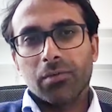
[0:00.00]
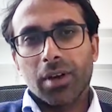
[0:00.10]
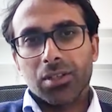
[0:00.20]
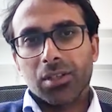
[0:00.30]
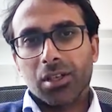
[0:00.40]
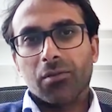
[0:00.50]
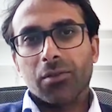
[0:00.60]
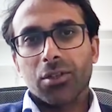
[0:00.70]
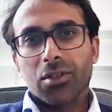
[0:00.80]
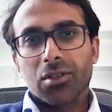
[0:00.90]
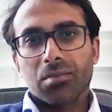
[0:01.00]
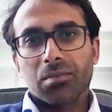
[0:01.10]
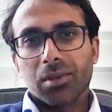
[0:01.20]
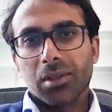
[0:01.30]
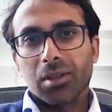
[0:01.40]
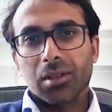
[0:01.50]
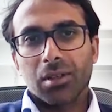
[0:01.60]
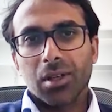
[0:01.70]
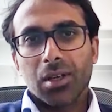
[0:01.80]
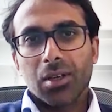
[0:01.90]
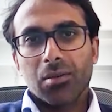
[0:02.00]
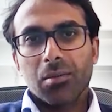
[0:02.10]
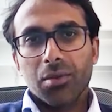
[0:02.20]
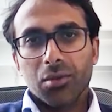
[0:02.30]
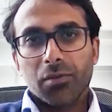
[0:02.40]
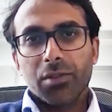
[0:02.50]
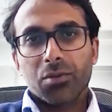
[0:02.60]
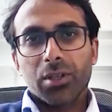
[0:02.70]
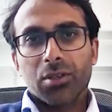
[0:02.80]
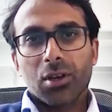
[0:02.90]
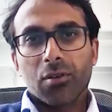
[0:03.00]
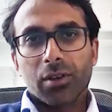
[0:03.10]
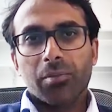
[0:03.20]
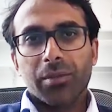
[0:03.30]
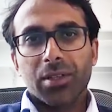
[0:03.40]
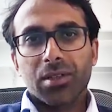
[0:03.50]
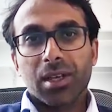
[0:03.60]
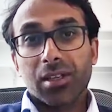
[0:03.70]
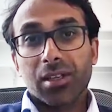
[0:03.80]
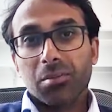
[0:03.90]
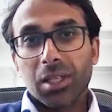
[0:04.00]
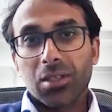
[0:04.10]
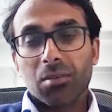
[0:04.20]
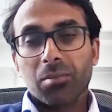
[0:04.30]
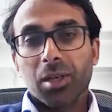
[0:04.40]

vaccine coverage is the most obvious way to overcome this. And in the meantime,